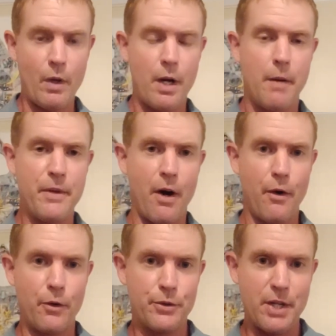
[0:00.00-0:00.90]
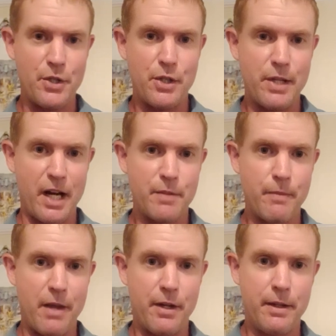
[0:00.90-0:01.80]
Um, the article section text
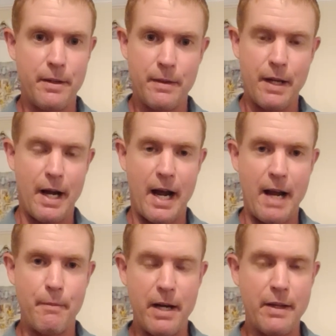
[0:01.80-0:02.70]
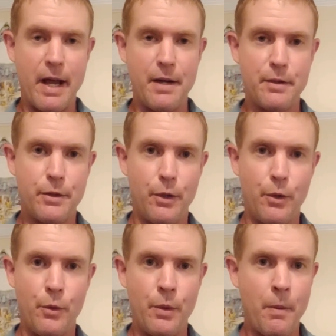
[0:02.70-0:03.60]
method, I made that
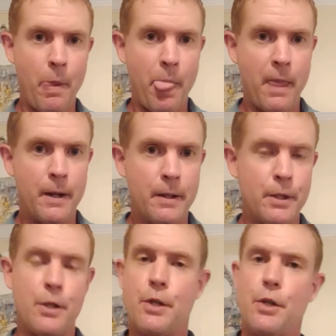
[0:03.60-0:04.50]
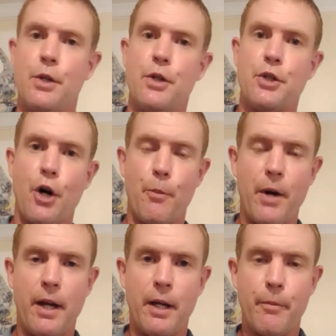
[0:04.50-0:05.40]
to start
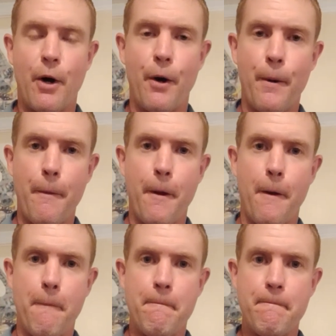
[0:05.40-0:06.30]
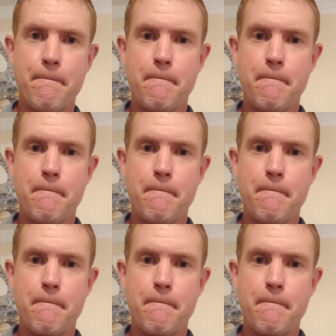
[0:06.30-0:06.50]
breaking apart um,